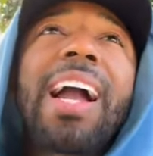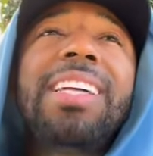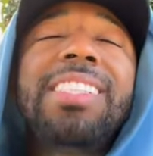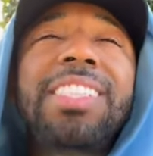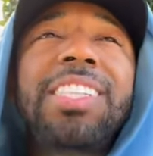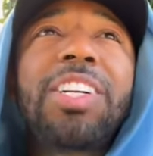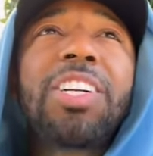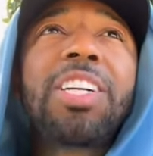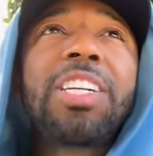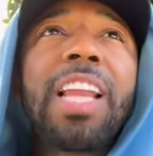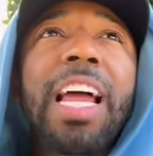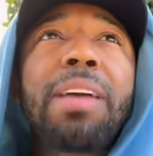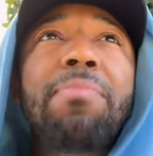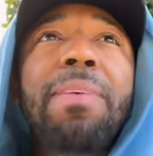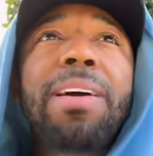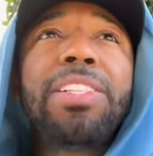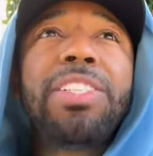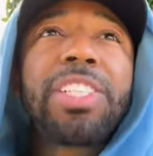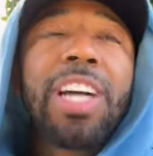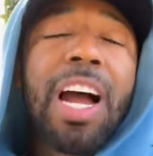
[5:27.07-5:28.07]
considered like
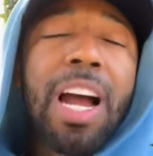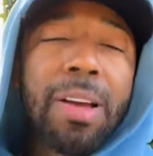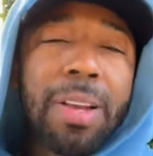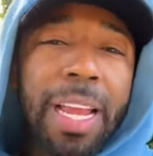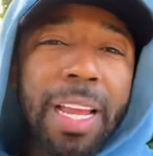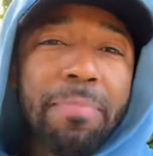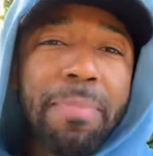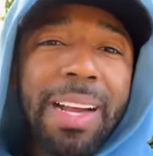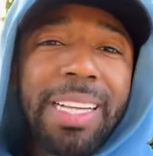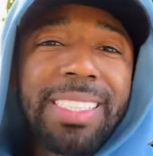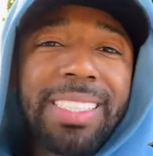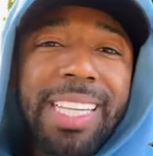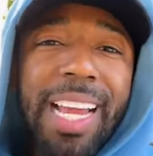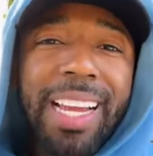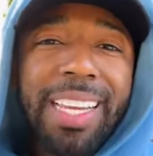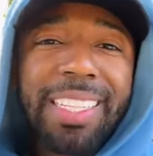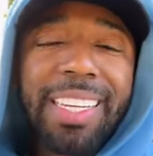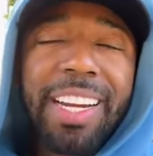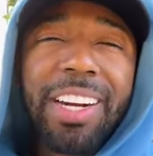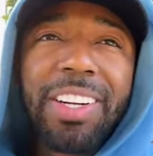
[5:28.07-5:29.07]
my job like my
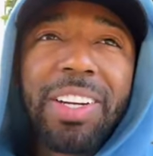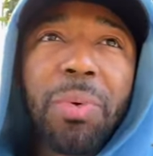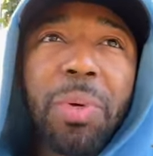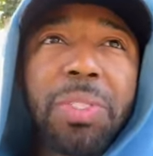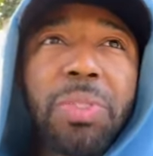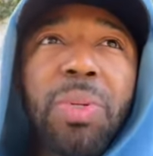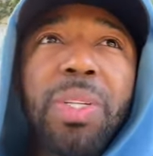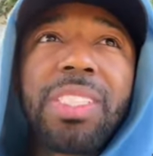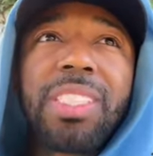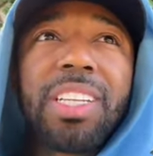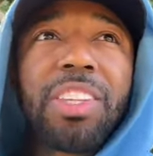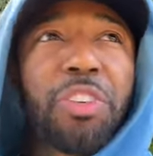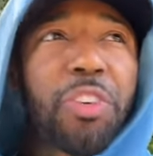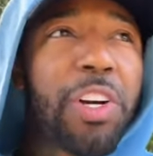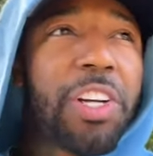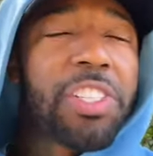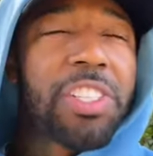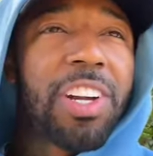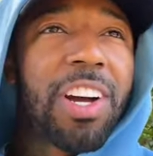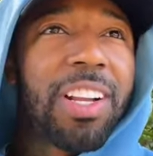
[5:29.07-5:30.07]
secondary, which was a three
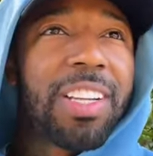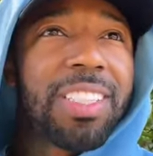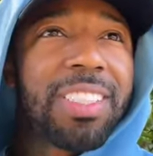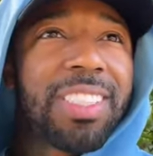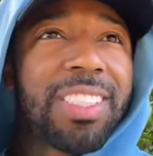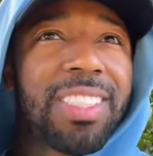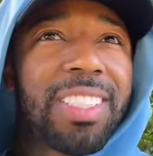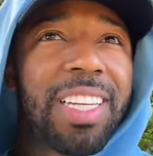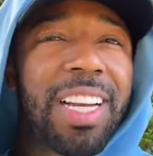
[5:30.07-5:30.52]
hundred dollars.